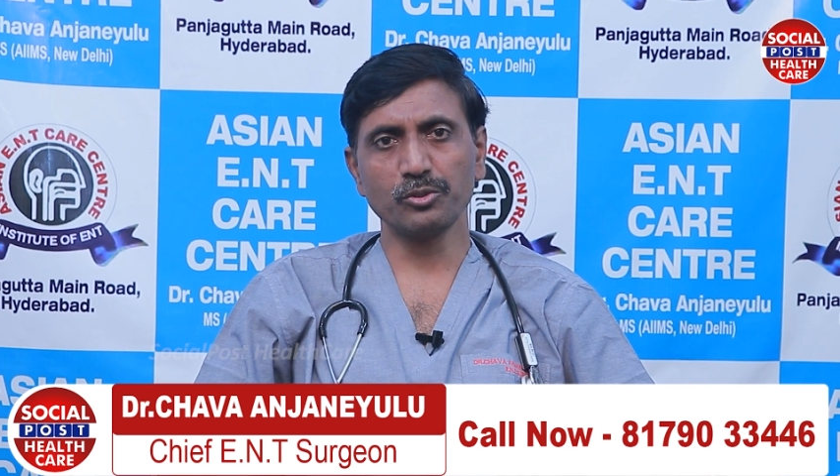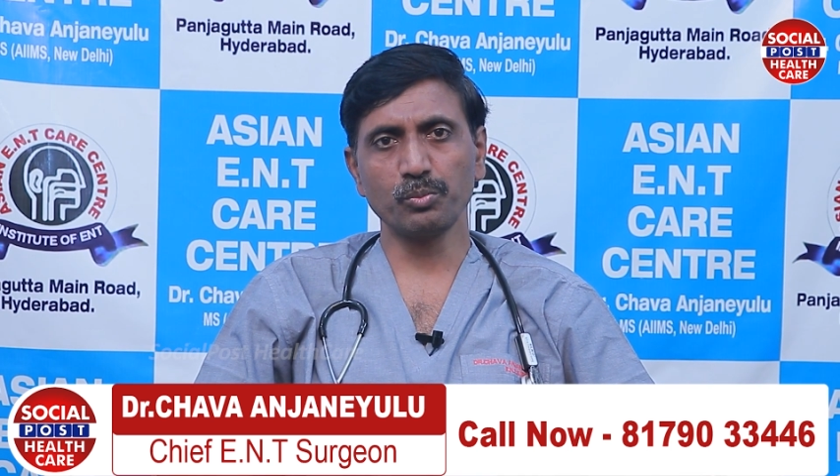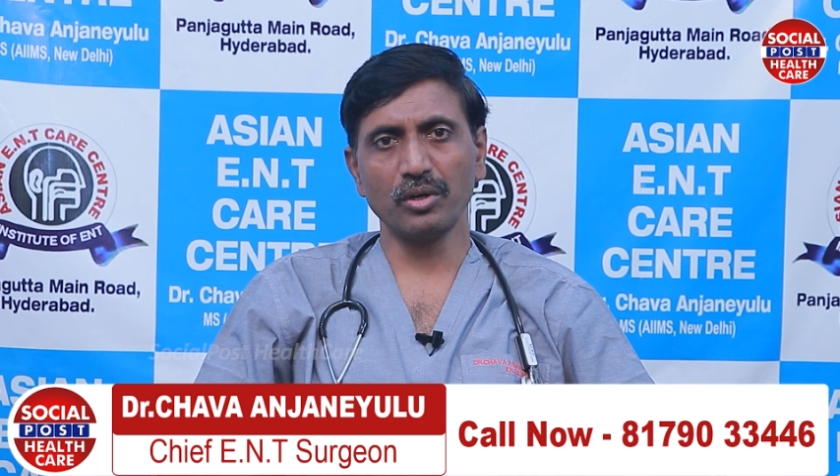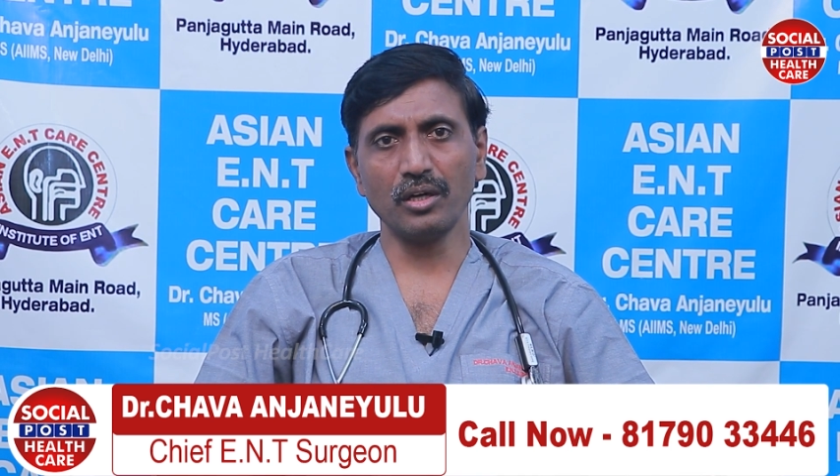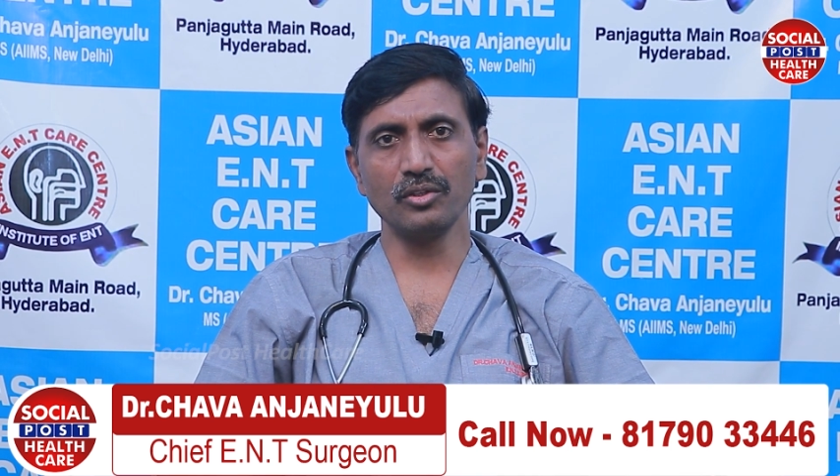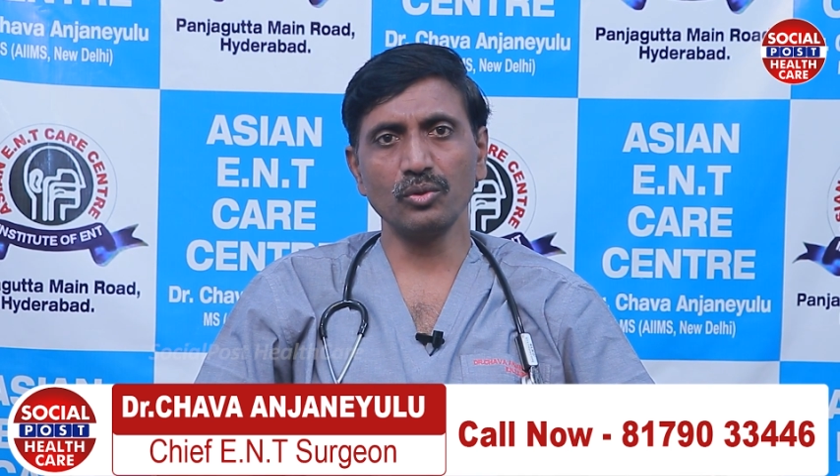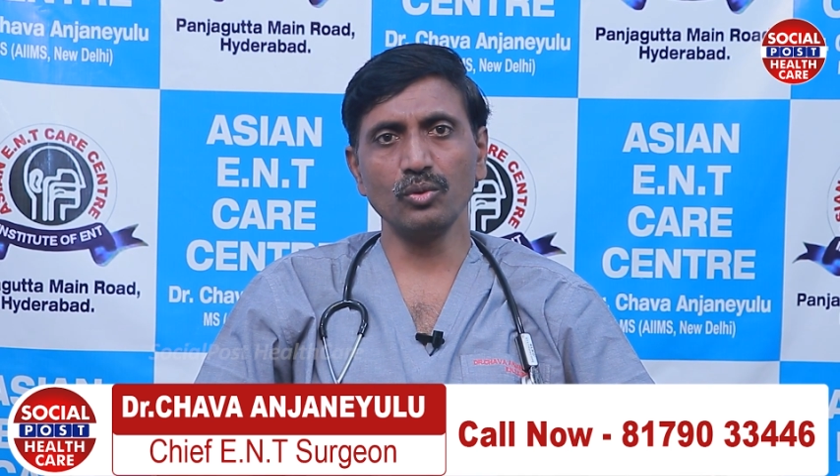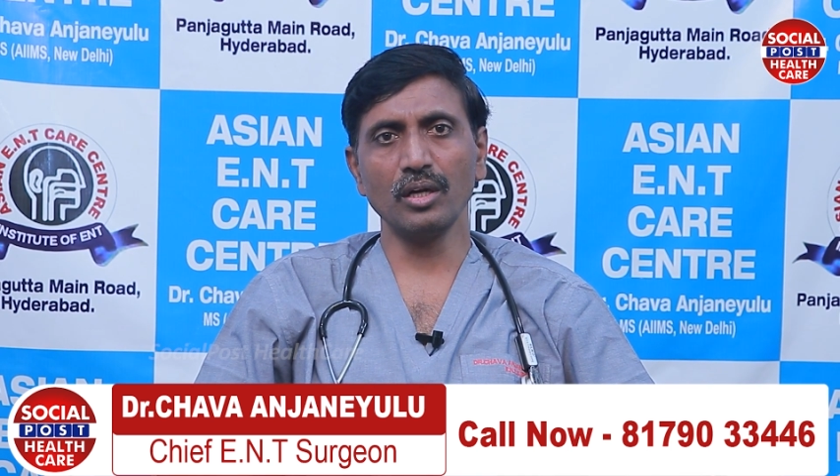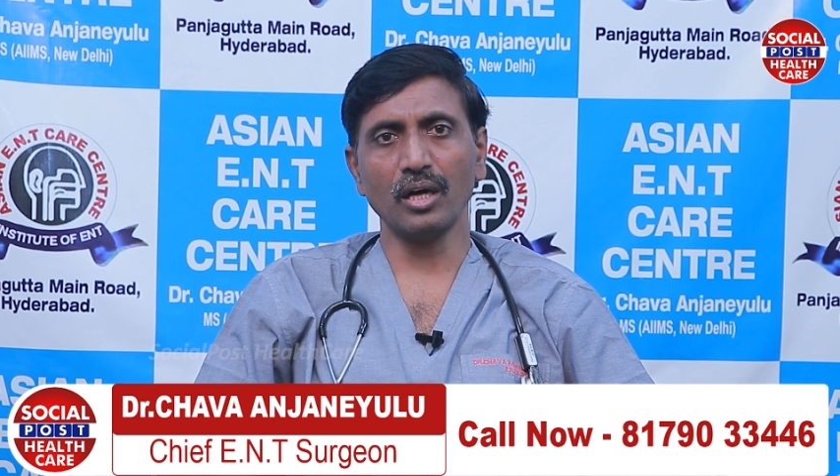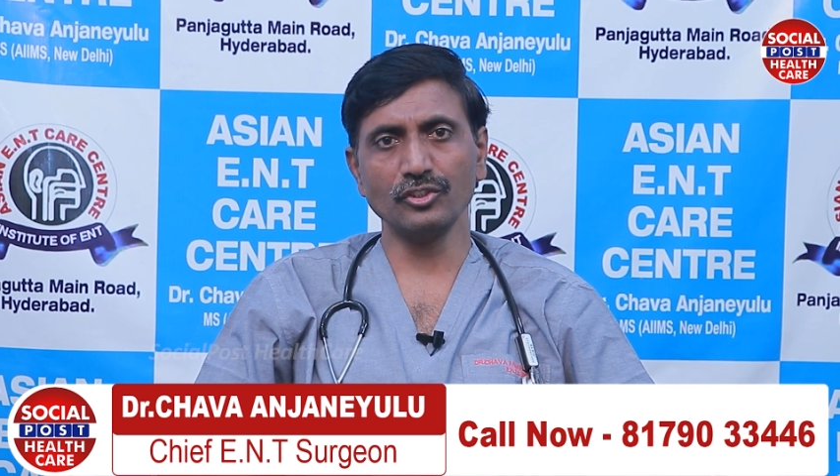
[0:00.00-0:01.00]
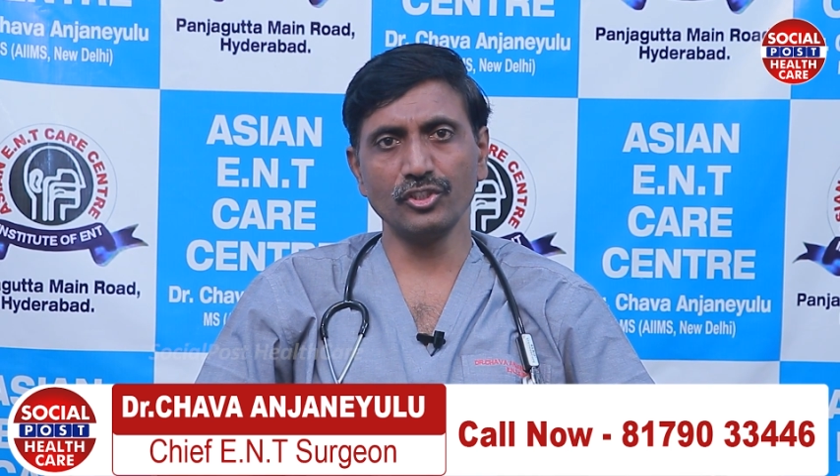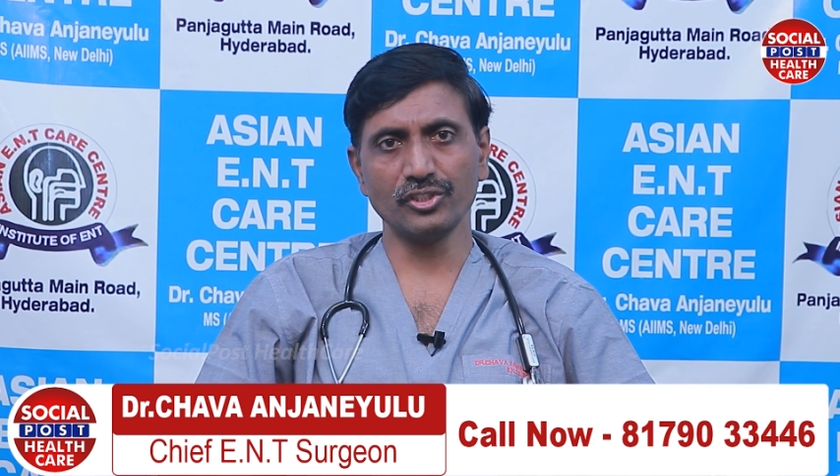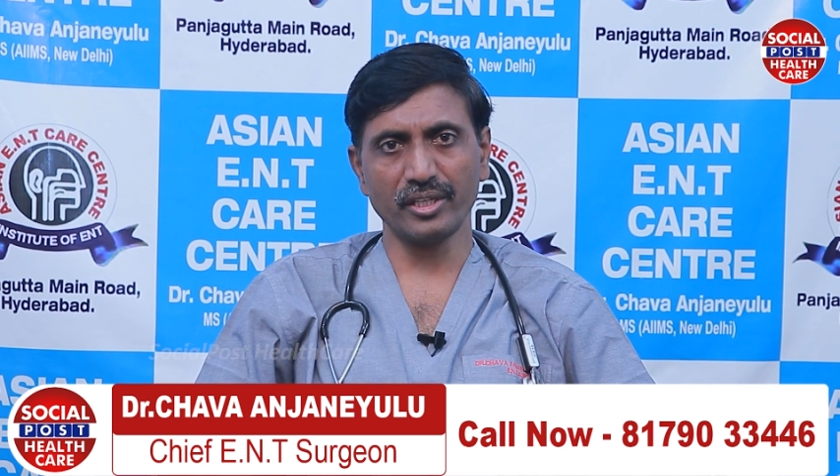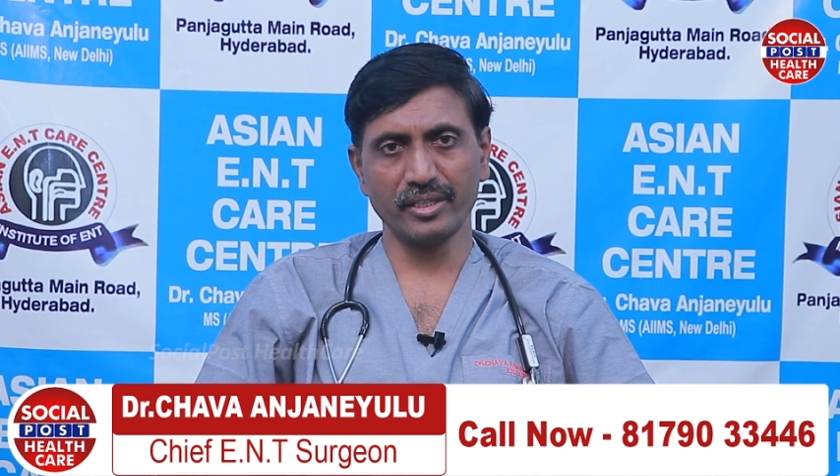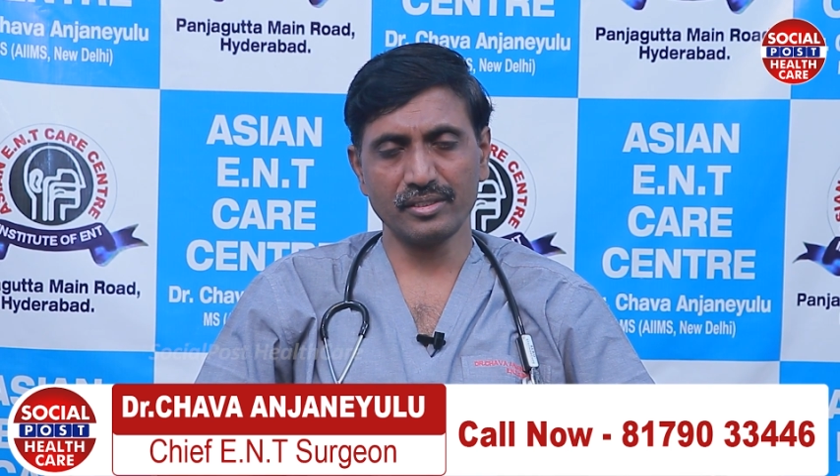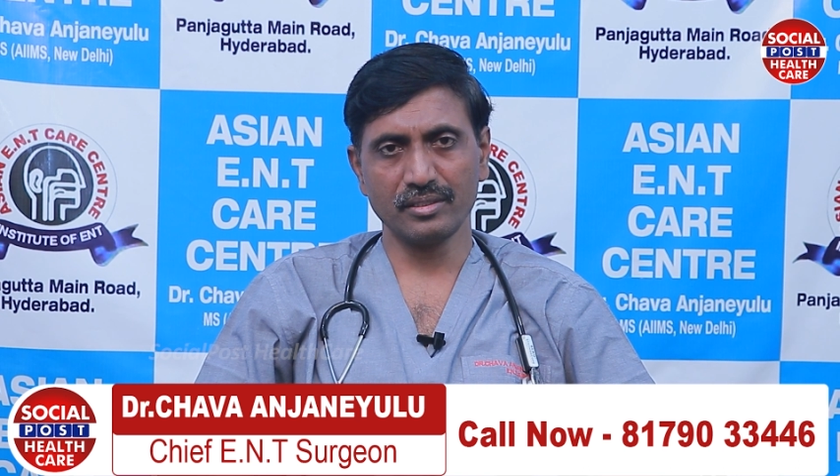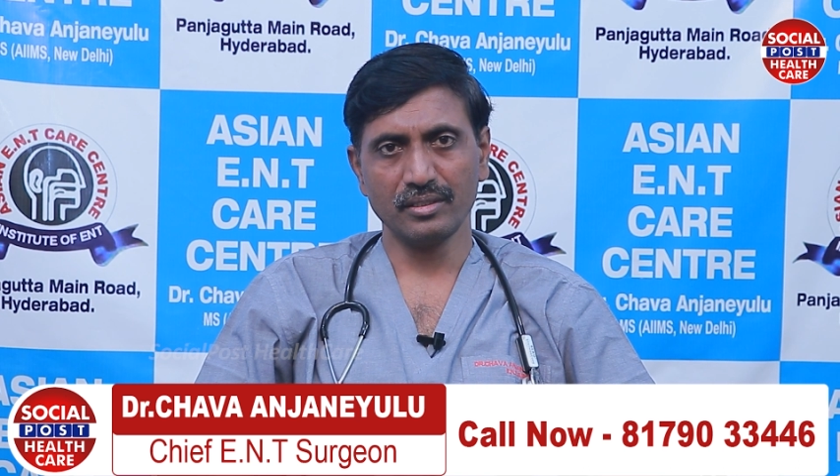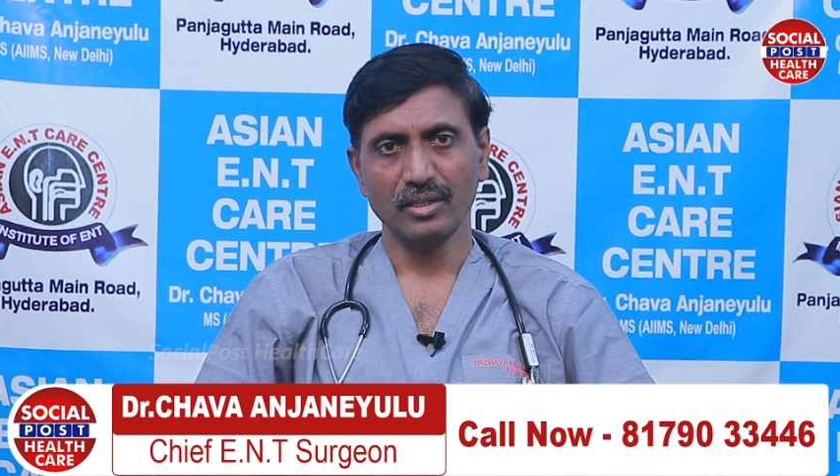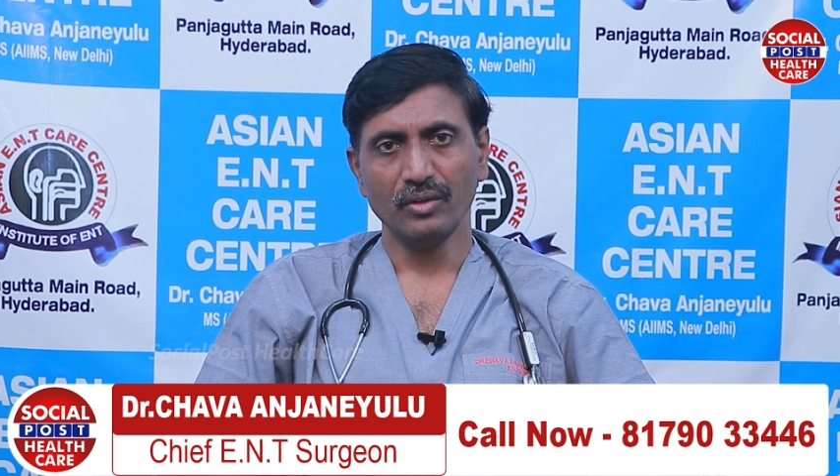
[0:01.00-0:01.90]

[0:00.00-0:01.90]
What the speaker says: small to large size.